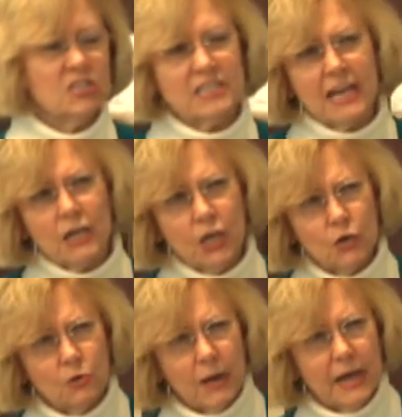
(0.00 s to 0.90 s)
Just that
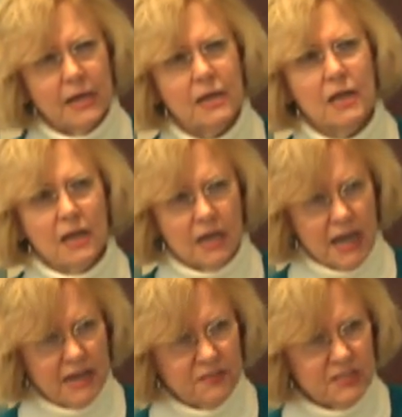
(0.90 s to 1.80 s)
low grade,
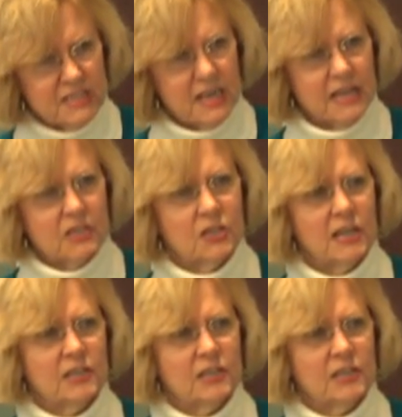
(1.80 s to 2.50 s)
life is not good,